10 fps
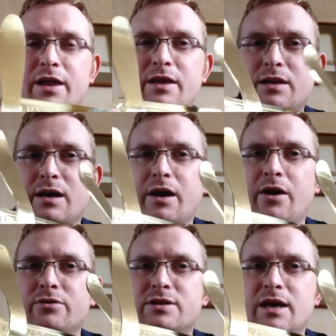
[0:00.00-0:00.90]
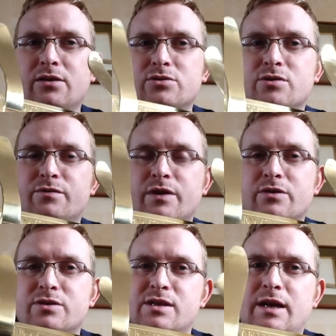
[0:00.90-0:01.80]
I think like a hotel or something
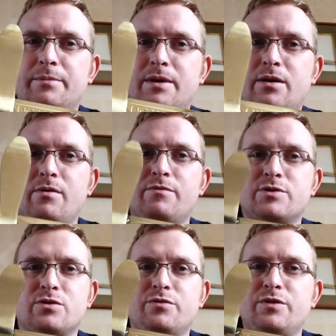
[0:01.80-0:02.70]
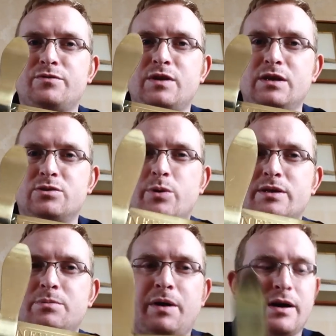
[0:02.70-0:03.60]
will snap that up for sort of
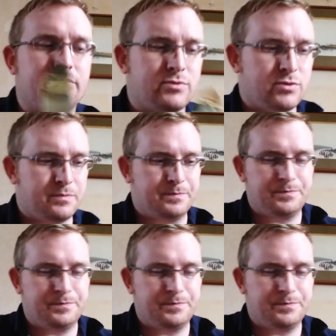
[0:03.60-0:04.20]
£15–20.